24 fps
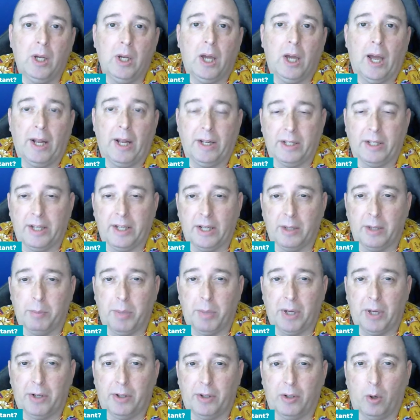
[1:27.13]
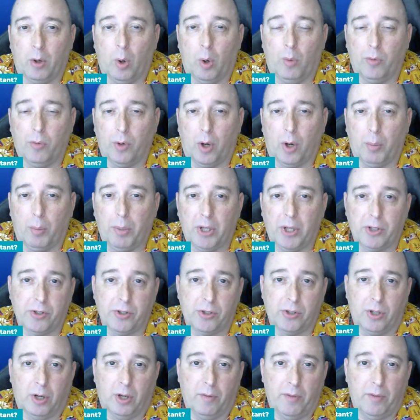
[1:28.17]
and to get a better overall
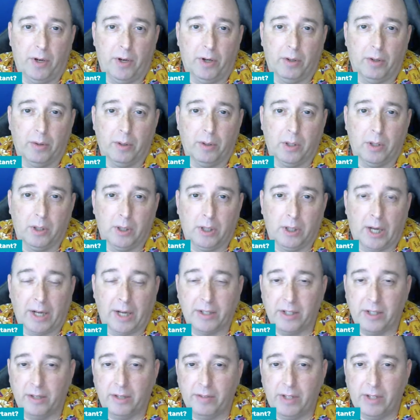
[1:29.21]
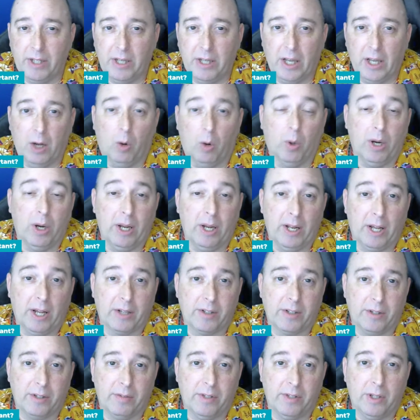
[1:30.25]
picture of their activity or
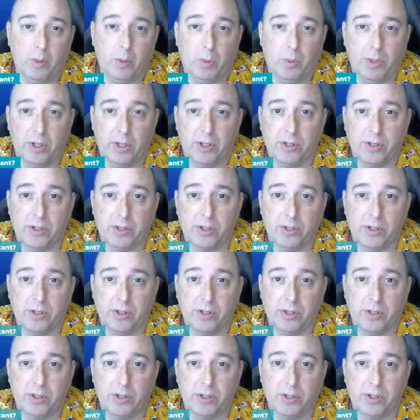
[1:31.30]
inactivity within a